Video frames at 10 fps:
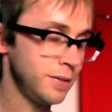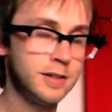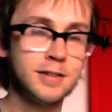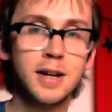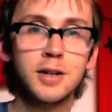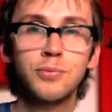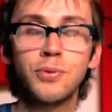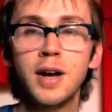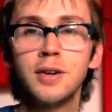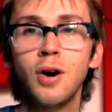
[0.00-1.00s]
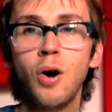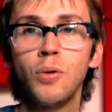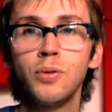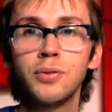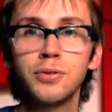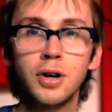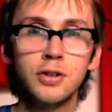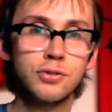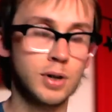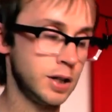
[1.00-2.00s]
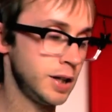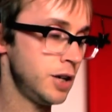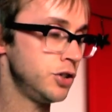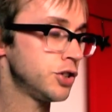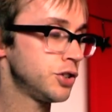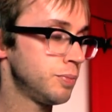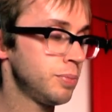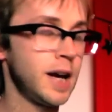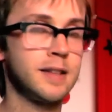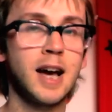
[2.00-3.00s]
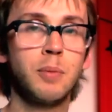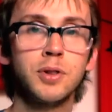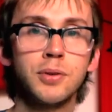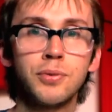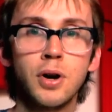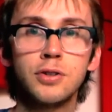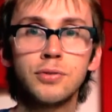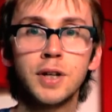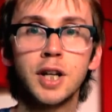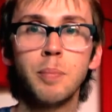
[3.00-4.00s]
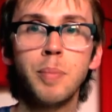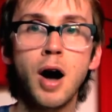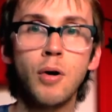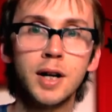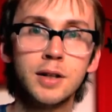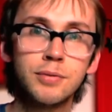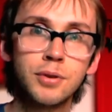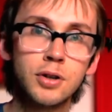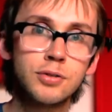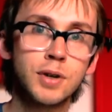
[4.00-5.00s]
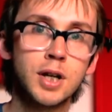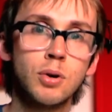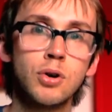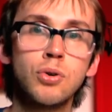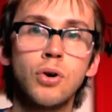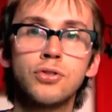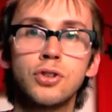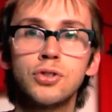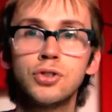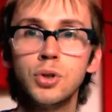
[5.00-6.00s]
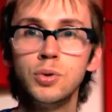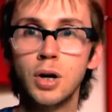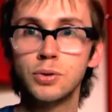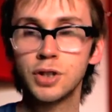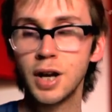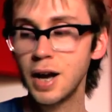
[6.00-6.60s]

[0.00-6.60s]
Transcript: the 2nd fret on the 3rd string. Again, just playing that with the first finger, barring the first finger across 2 notes.